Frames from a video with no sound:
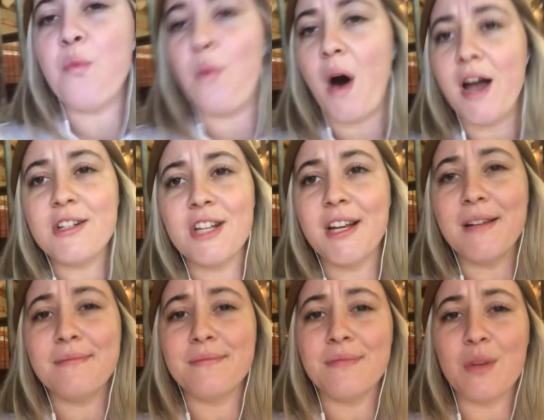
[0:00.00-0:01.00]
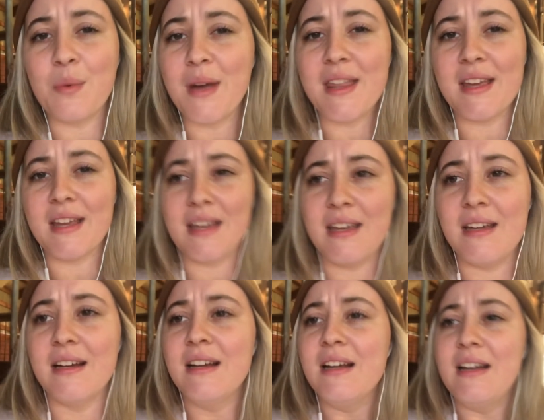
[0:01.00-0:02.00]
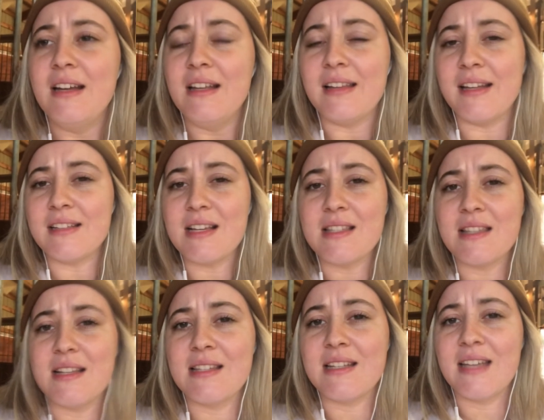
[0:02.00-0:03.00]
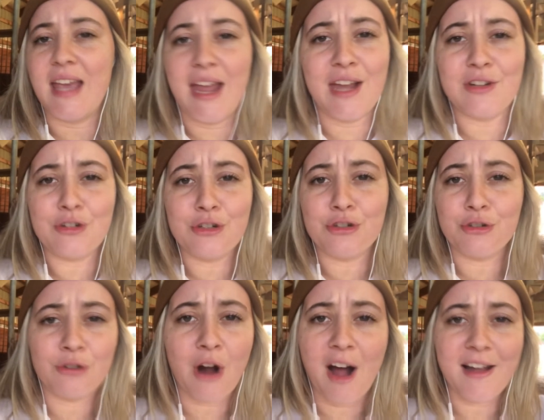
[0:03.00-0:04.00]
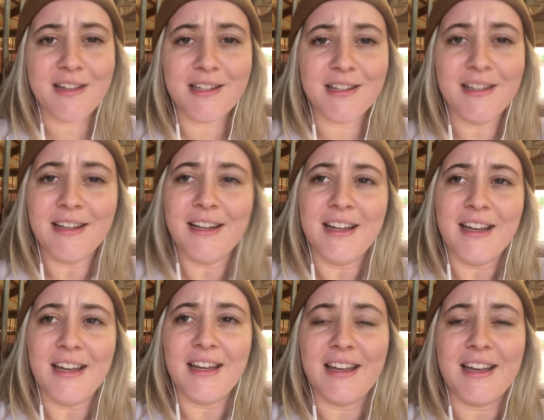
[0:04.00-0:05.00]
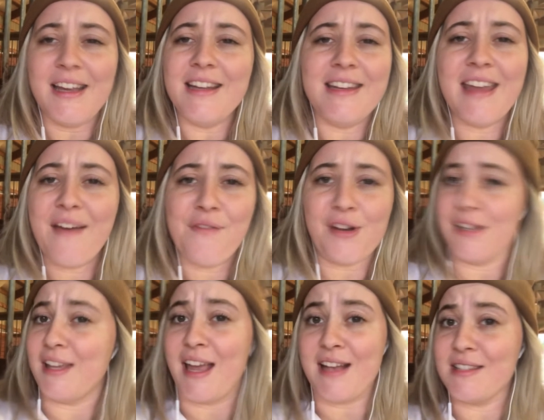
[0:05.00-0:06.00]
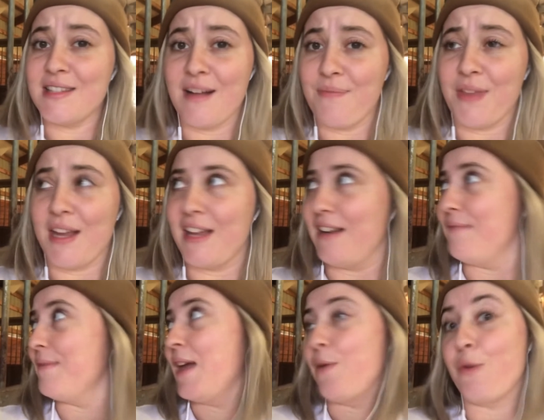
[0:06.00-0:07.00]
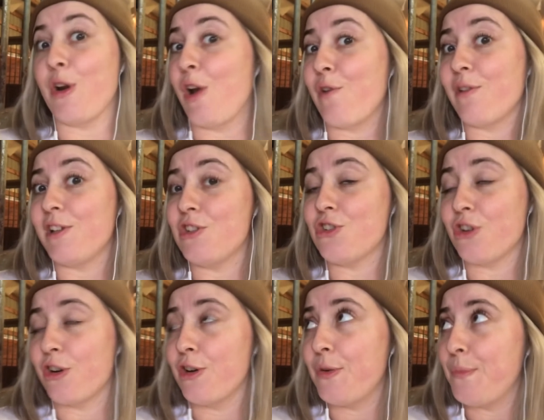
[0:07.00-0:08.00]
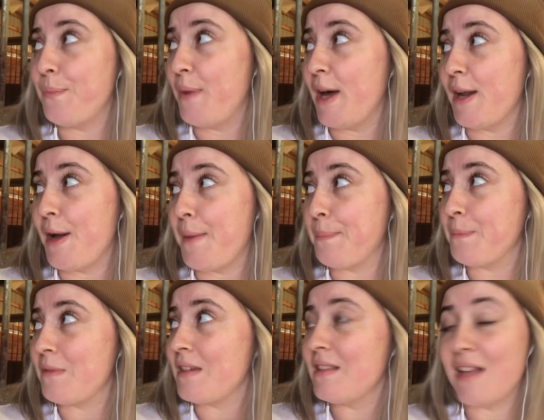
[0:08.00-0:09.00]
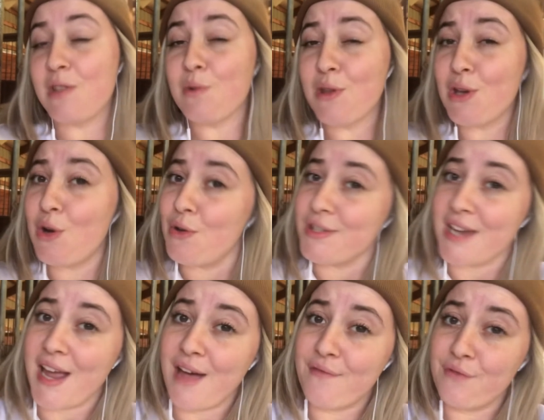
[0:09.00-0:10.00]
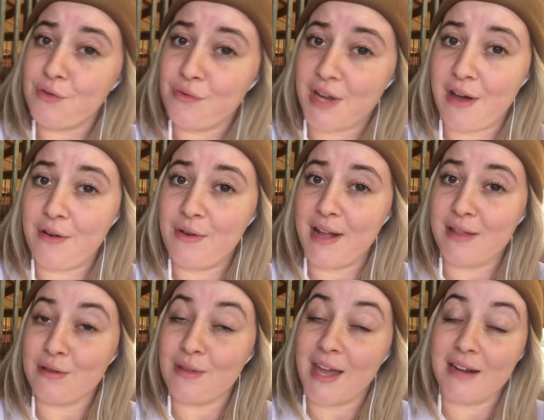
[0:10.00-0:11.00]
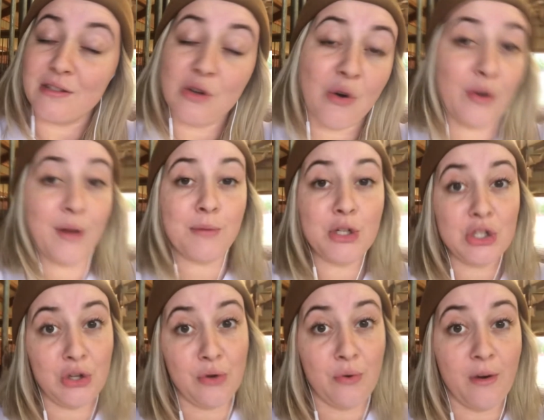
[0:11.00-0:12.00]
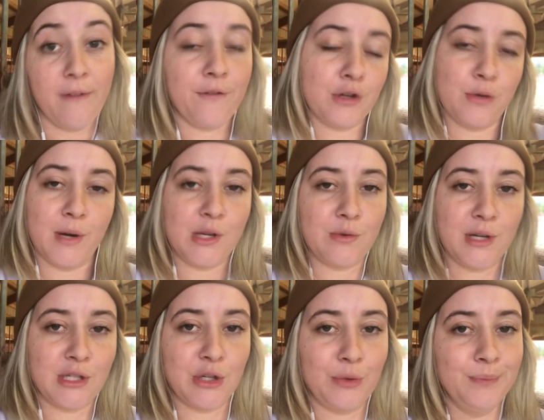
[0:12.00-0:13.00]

watch him, the way that he like does this canter trot, he definitely has something in him and we're not really sure. But that's one of the goals I have for Rio, and so that is goal number two for 2022.